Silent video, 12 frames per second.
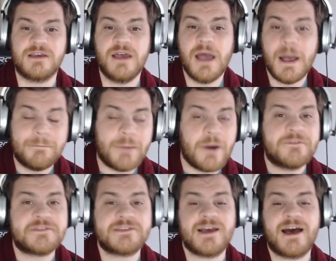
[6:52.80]
Both
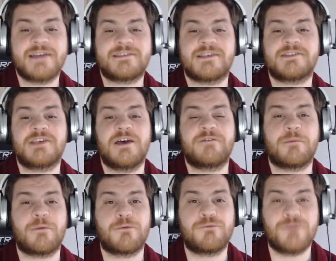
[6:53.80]
sides served up a
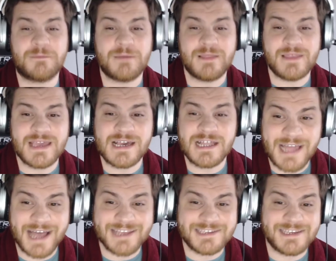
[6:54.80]
rugby league
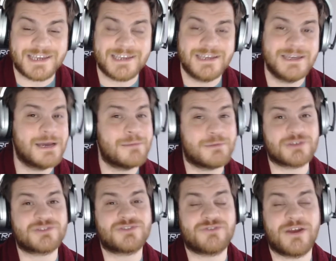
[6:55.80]
classic, but
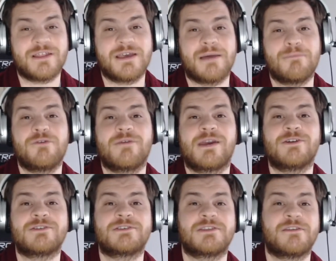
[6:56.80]
Australia moving on
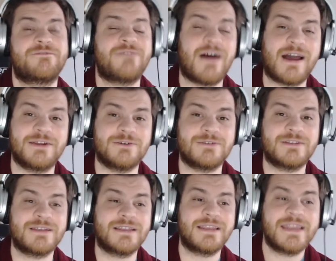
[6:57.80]
to the final
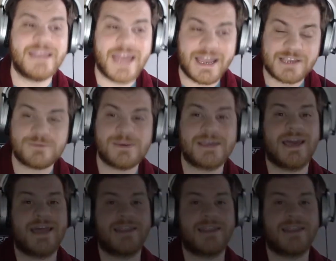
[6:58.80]
next weekend.